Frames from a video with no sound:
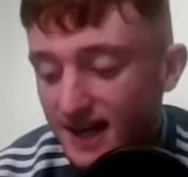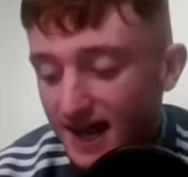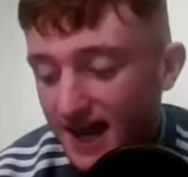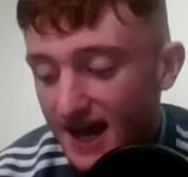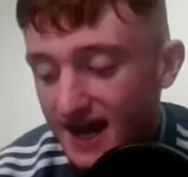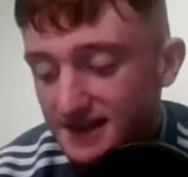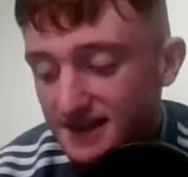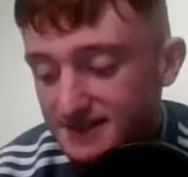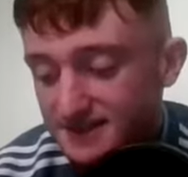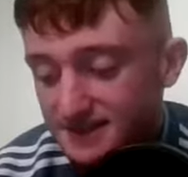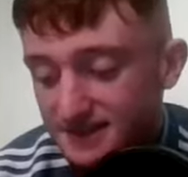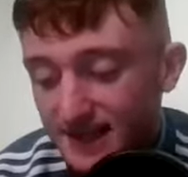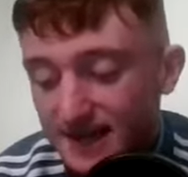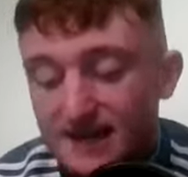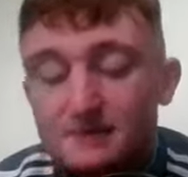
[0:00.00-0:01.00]
And
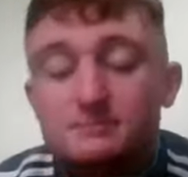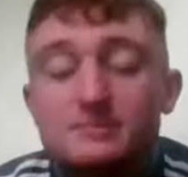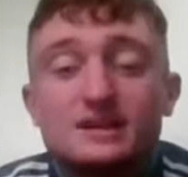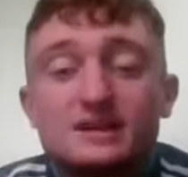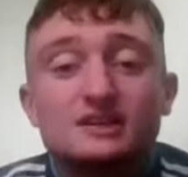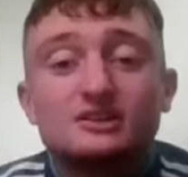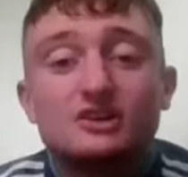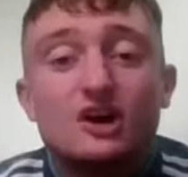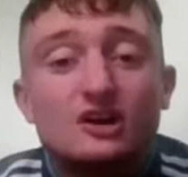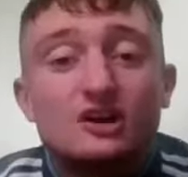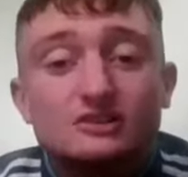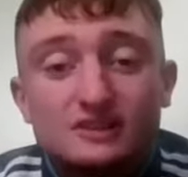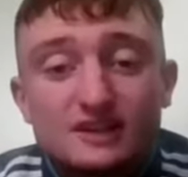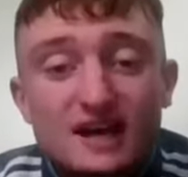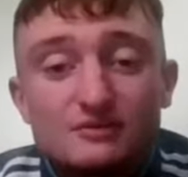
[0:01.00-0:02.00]
him being
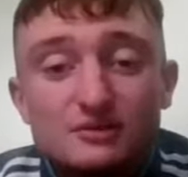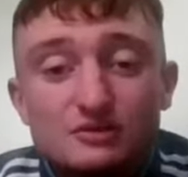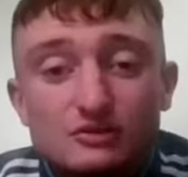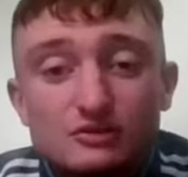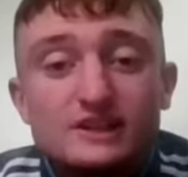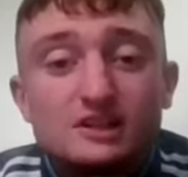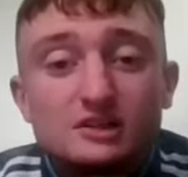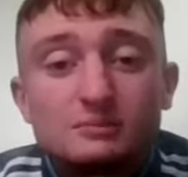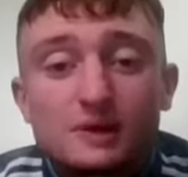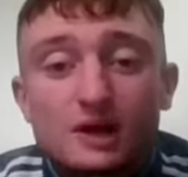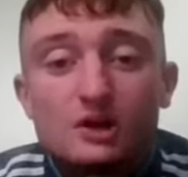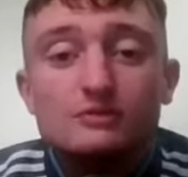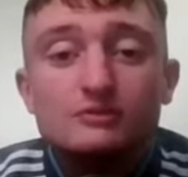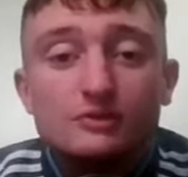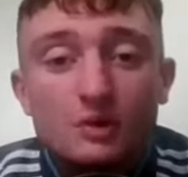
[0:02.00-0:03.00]
gone could have a real
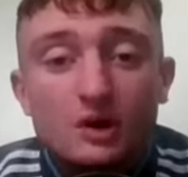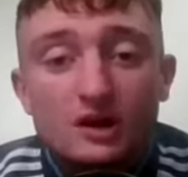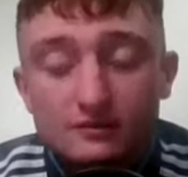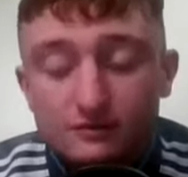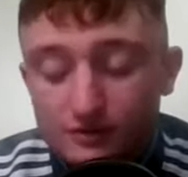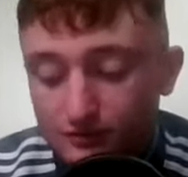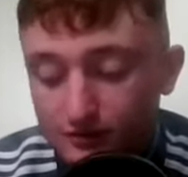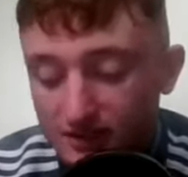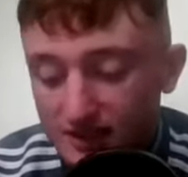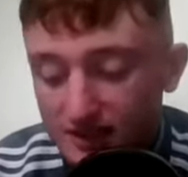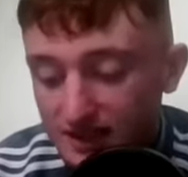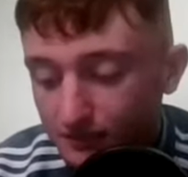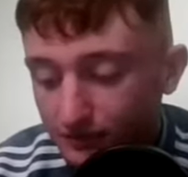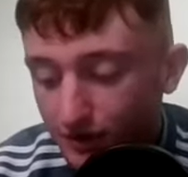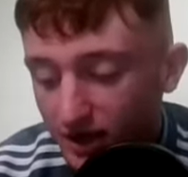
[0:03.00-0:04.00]
blow for Waterford for the
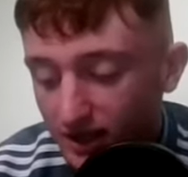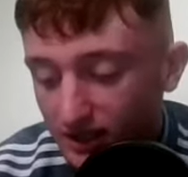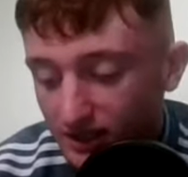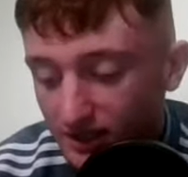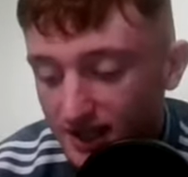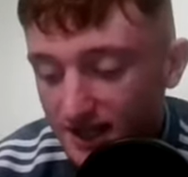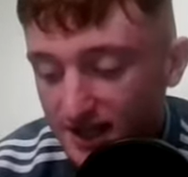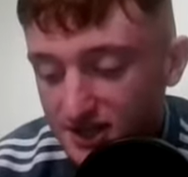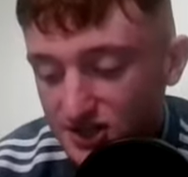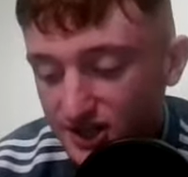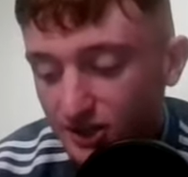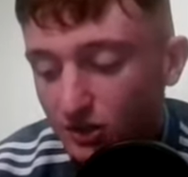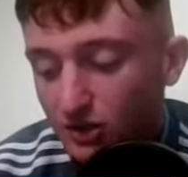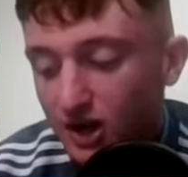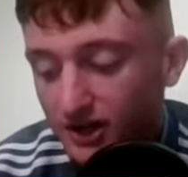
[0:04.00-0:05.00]
league final.
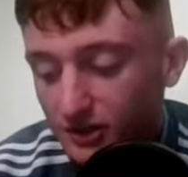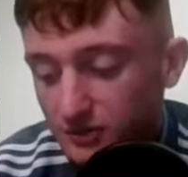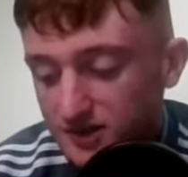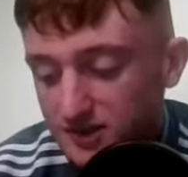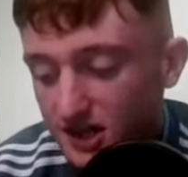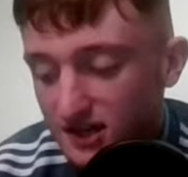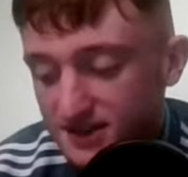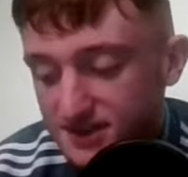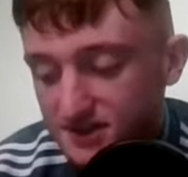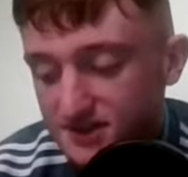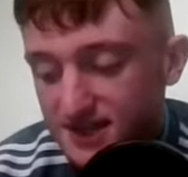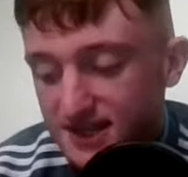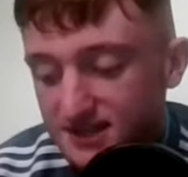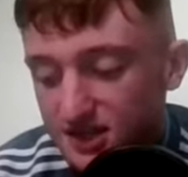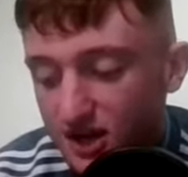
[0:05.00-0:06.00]
Jack O'Connor was also
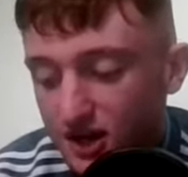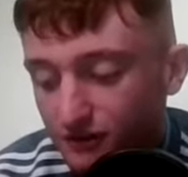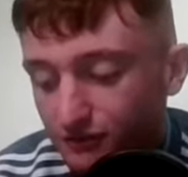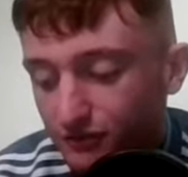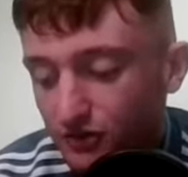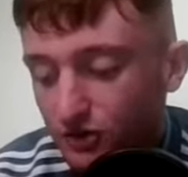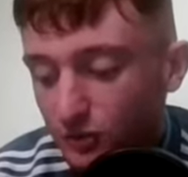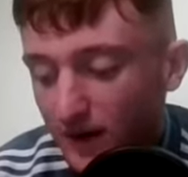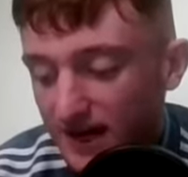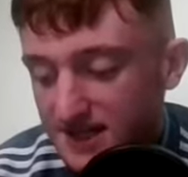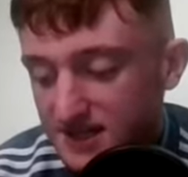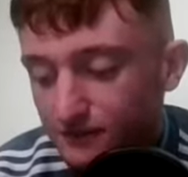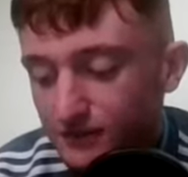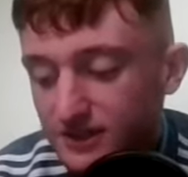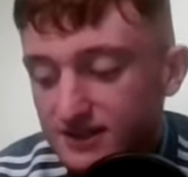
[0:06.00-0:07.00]
sent off for
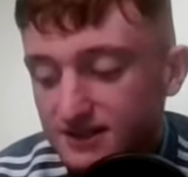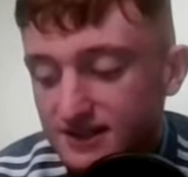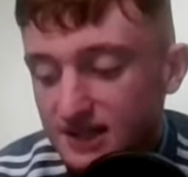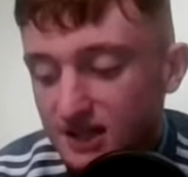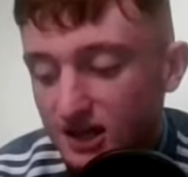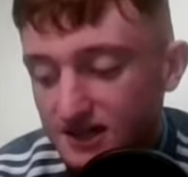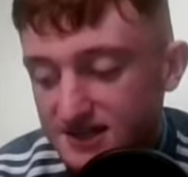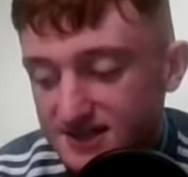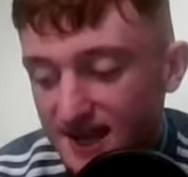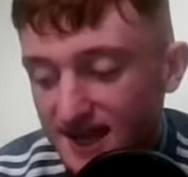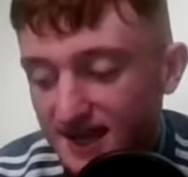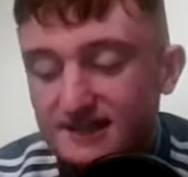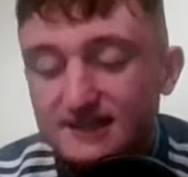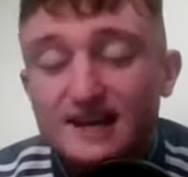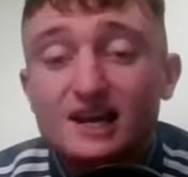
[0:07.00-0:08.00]
Wexford. He got a
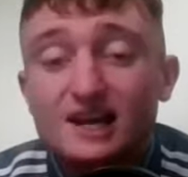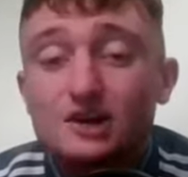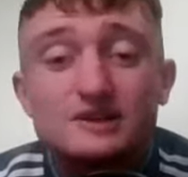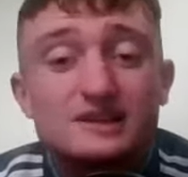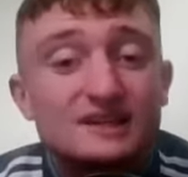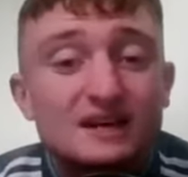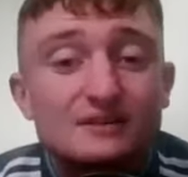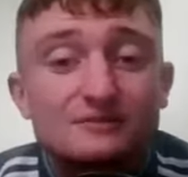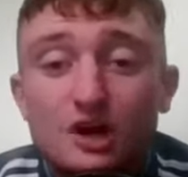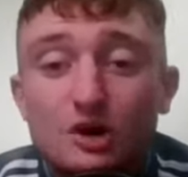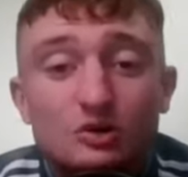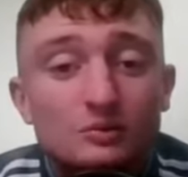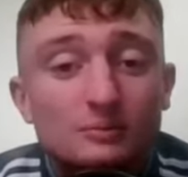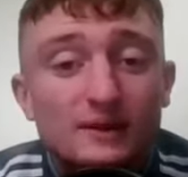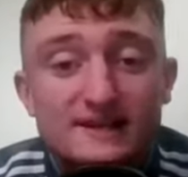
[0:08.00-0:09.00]
second yellow. He can have no
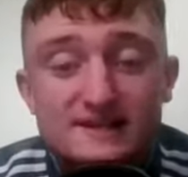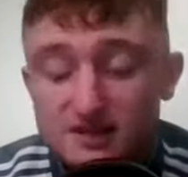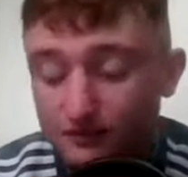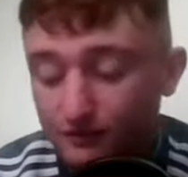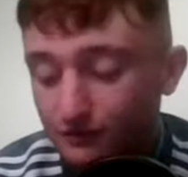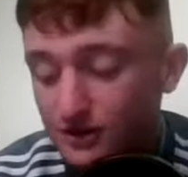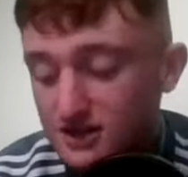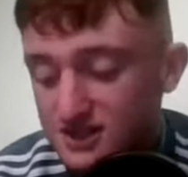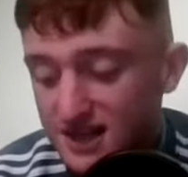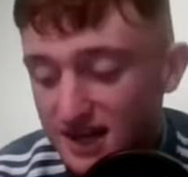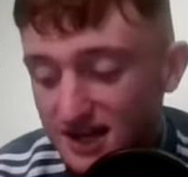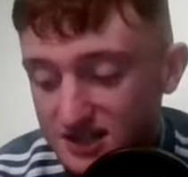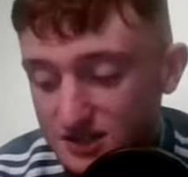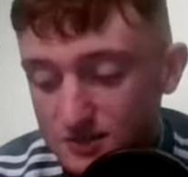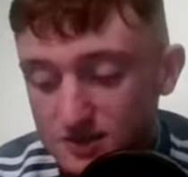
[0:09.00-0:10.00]
complaints. The first
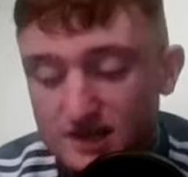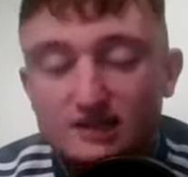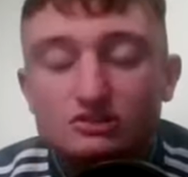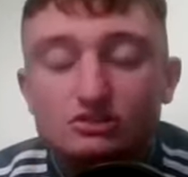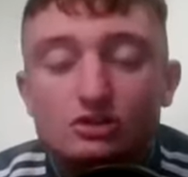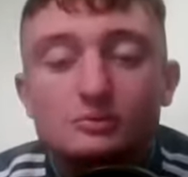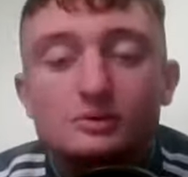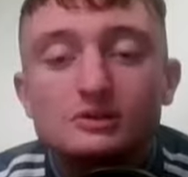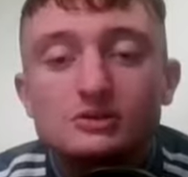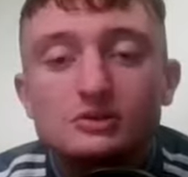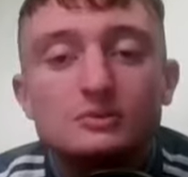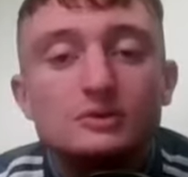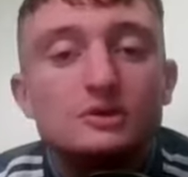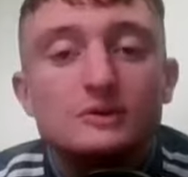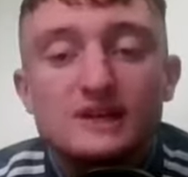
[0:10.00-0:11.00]
challenge was like a
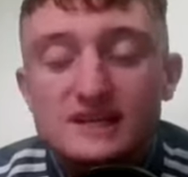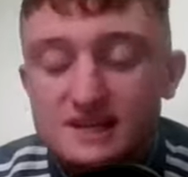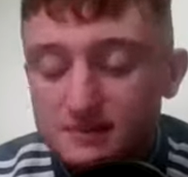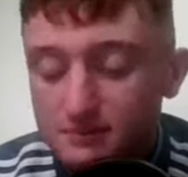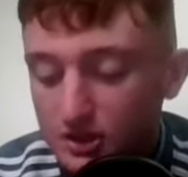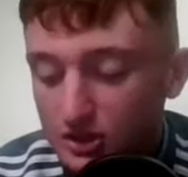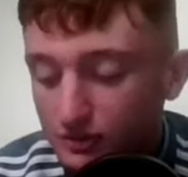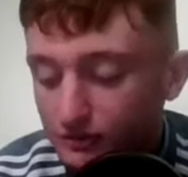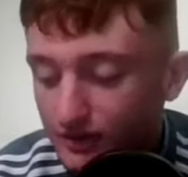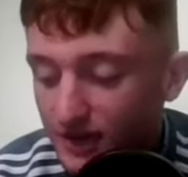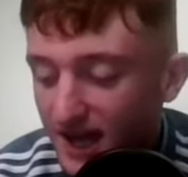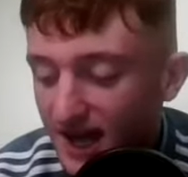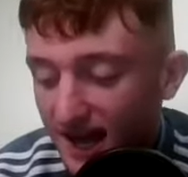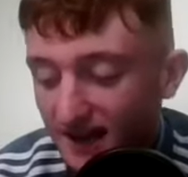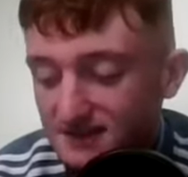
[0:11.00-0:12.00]
WWE move.
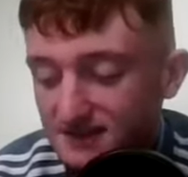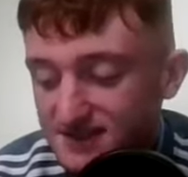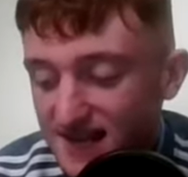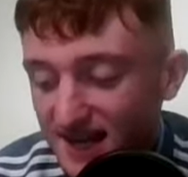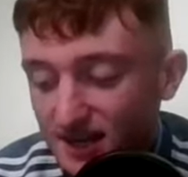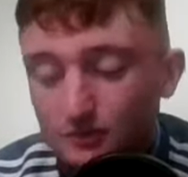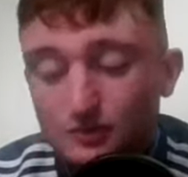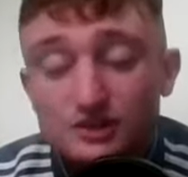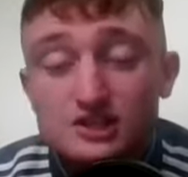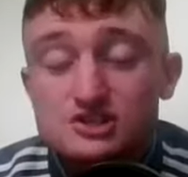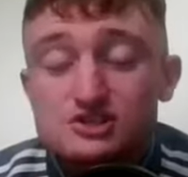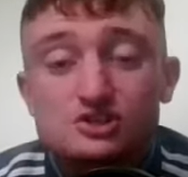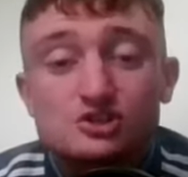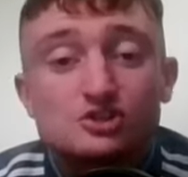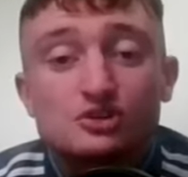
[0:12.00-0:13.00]
And the second one, he
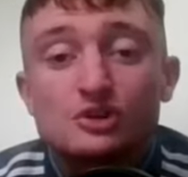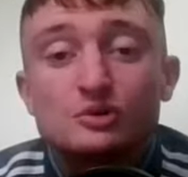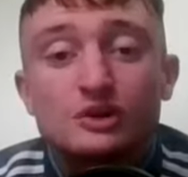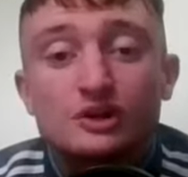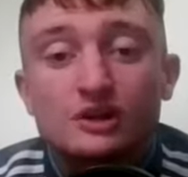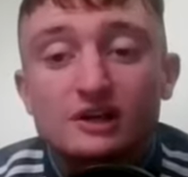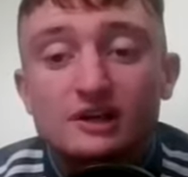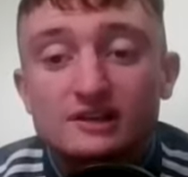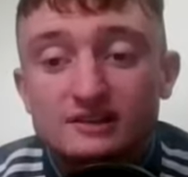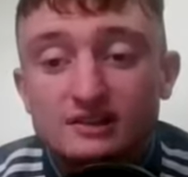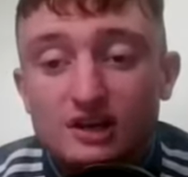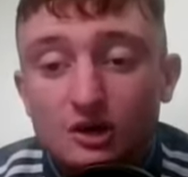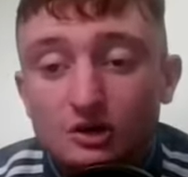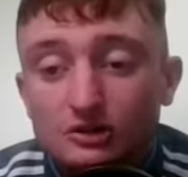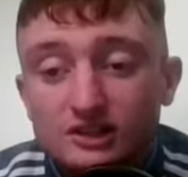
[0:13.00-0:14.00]
just threw the hurl at the
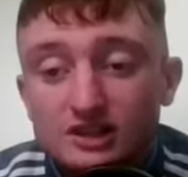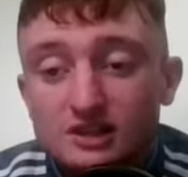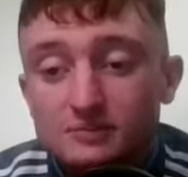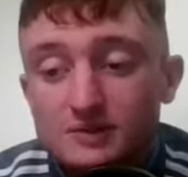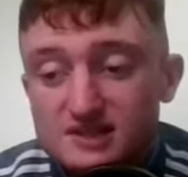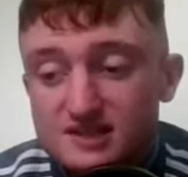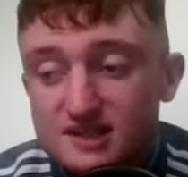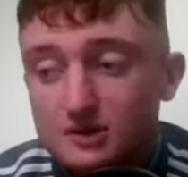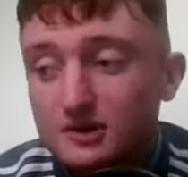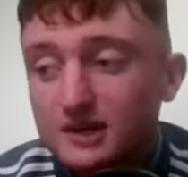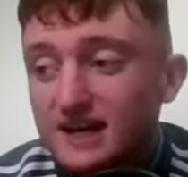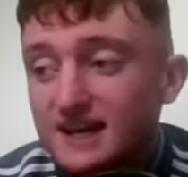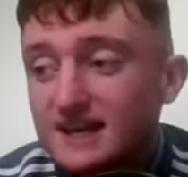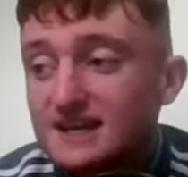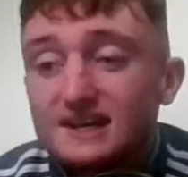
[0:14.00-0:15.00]
goalkeeper. So
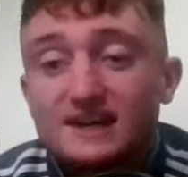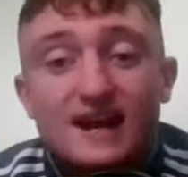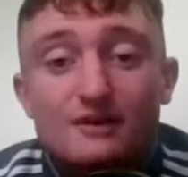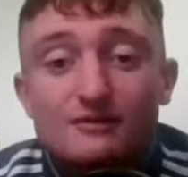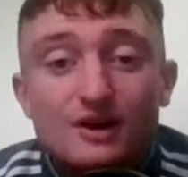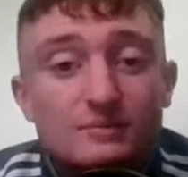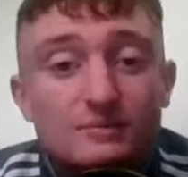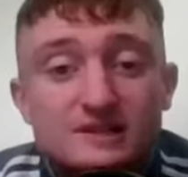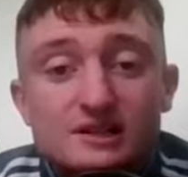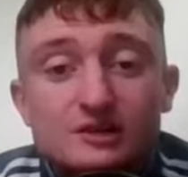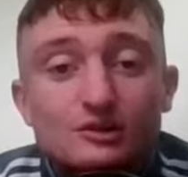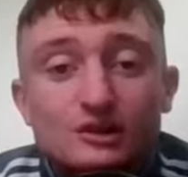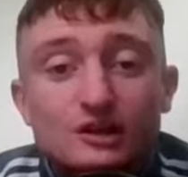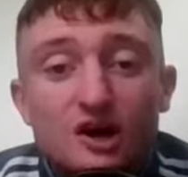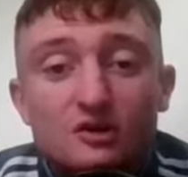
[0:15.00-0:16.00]
he can have
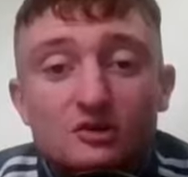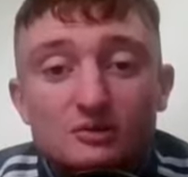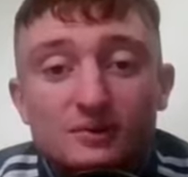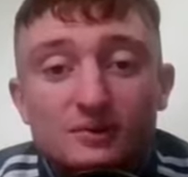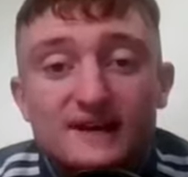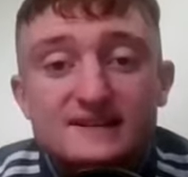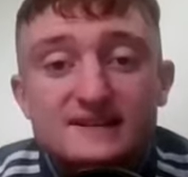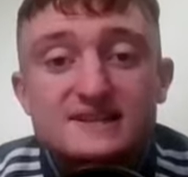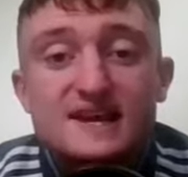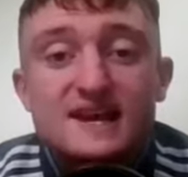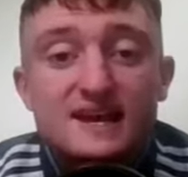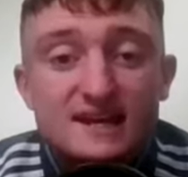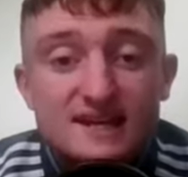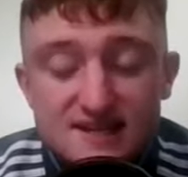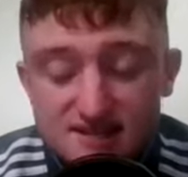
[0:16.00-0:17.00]
absolutely no complaints.
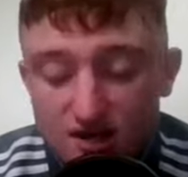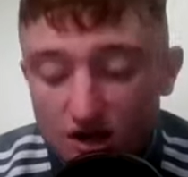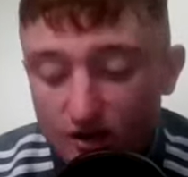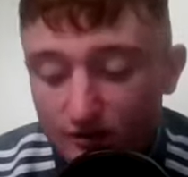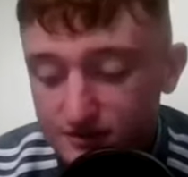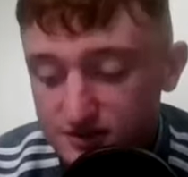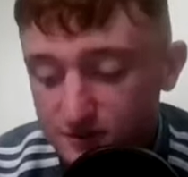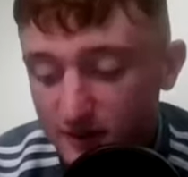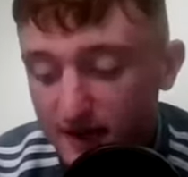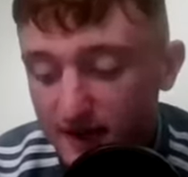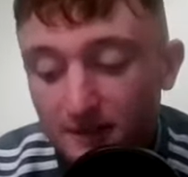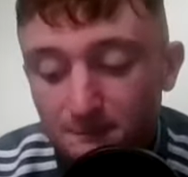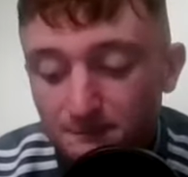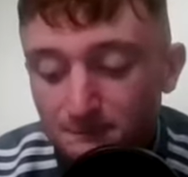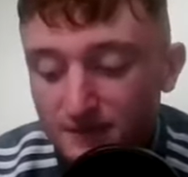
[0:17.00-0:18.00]
He's off as well.